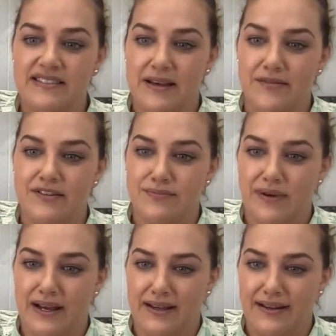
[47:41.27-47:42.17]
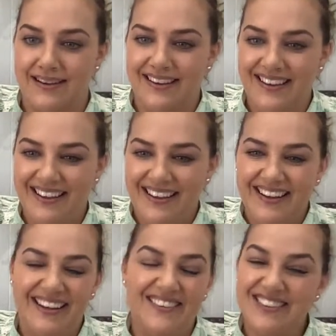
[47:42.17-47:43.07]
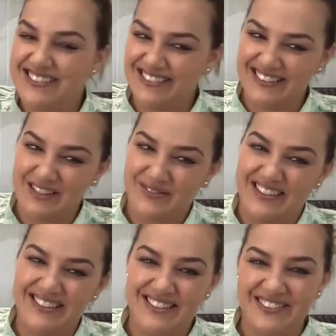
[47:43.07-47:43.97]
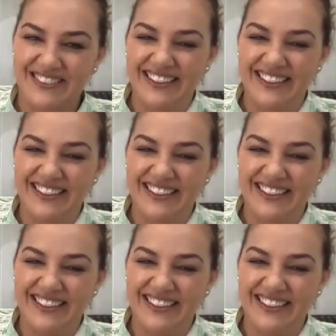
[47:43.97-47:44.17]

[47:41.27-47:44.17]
That was one, no, it's not a Tiffany straw.